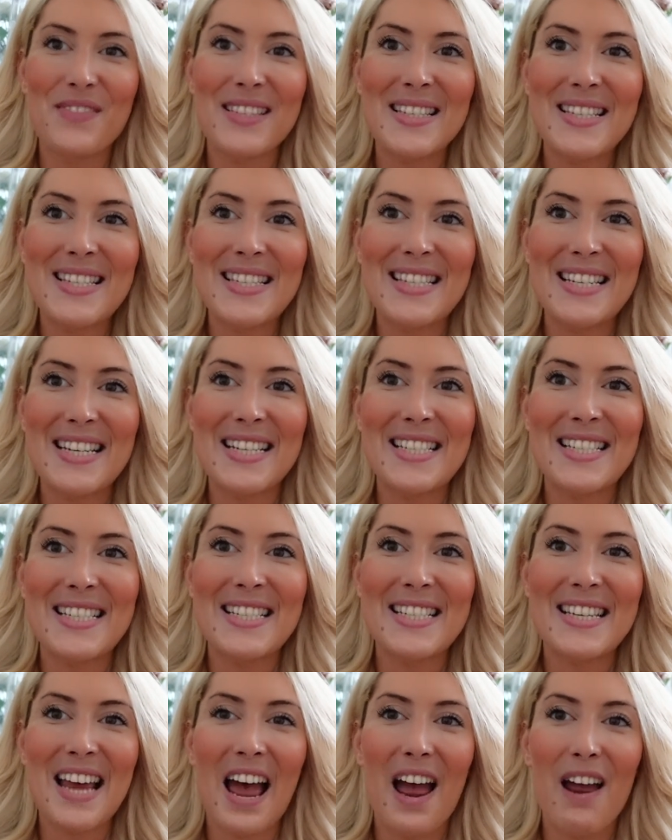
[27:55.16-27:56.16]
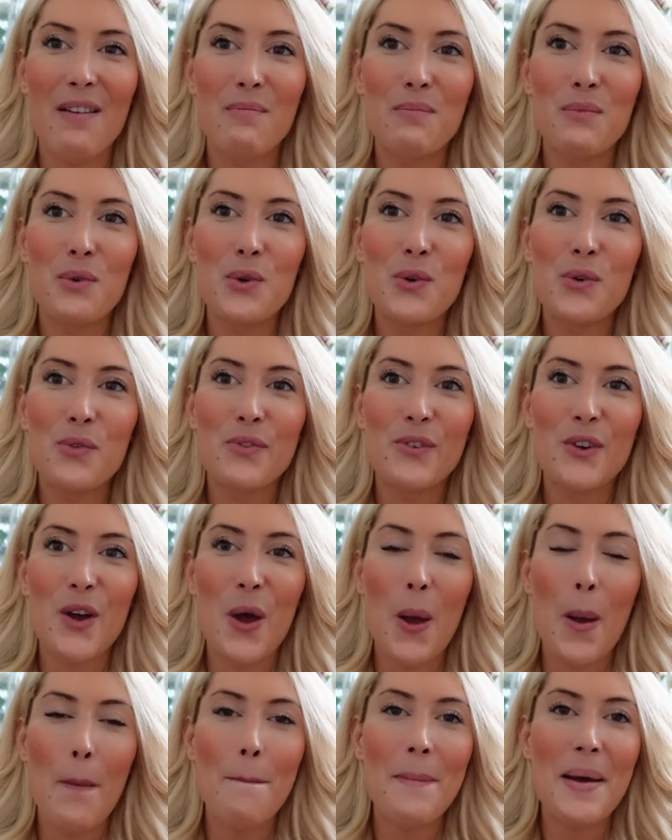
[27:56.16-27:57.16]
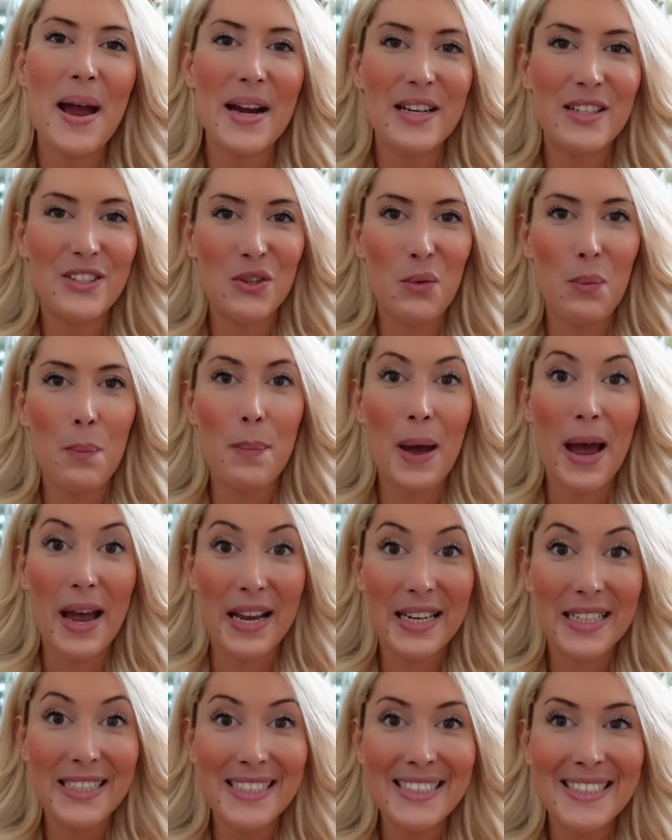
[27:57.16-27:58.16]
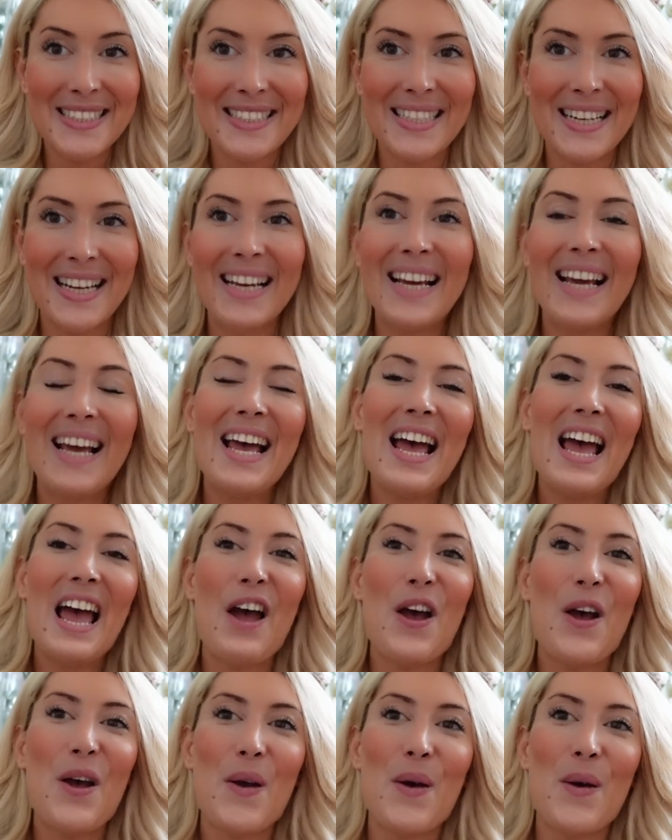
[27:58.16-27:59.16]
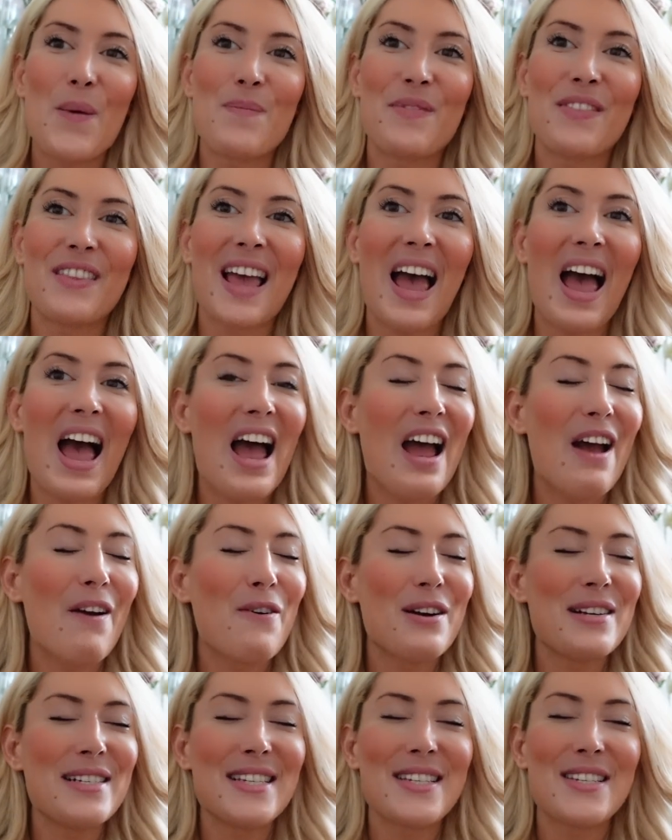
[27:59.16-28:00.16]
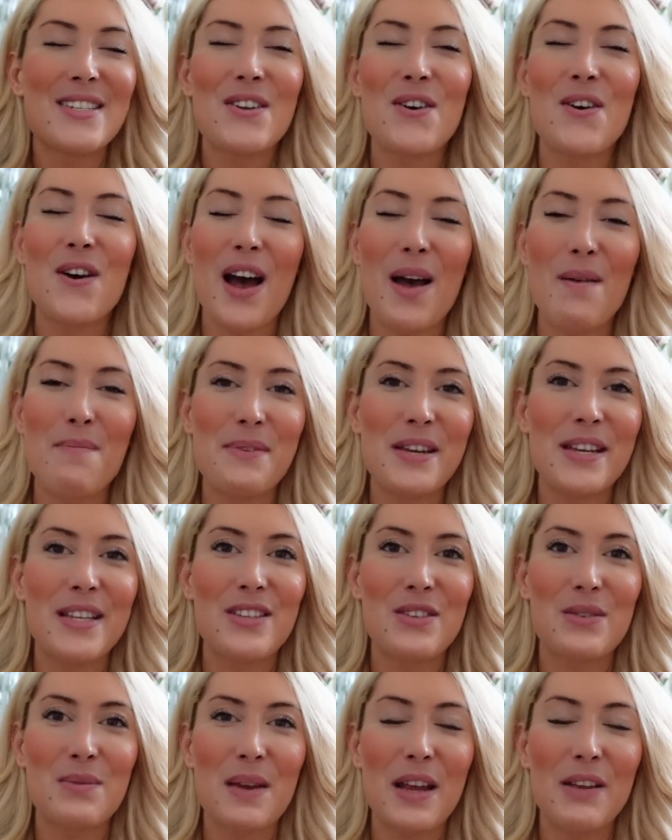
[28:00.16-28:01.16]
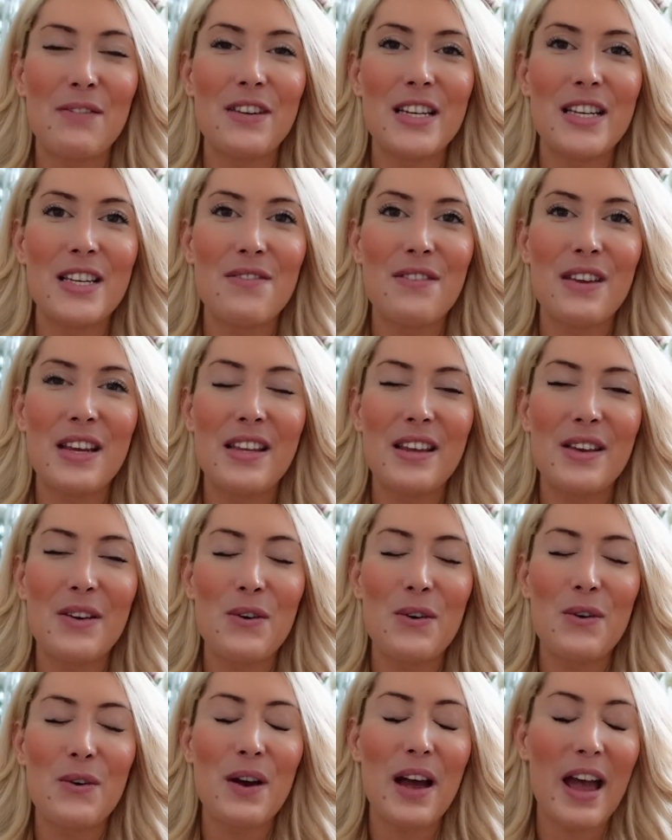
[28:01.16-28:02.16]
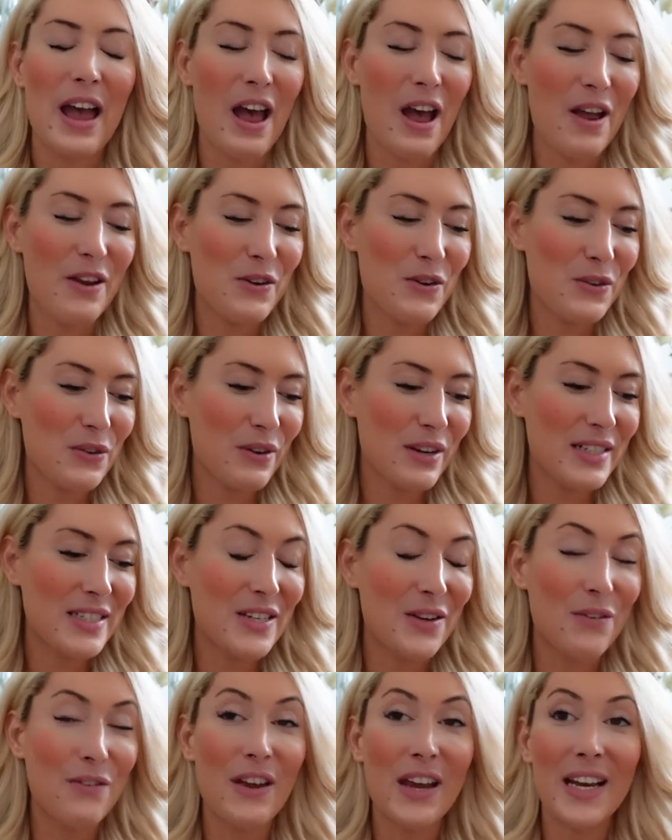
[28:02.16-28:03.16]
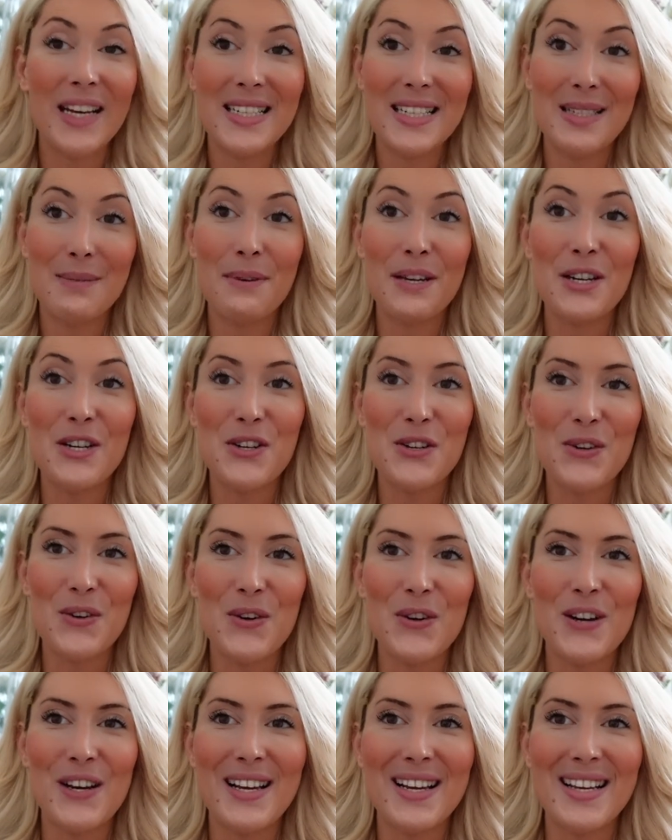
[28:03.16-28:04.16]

since I moved back to Paris. I was so happy to make this video. You know, it's a very special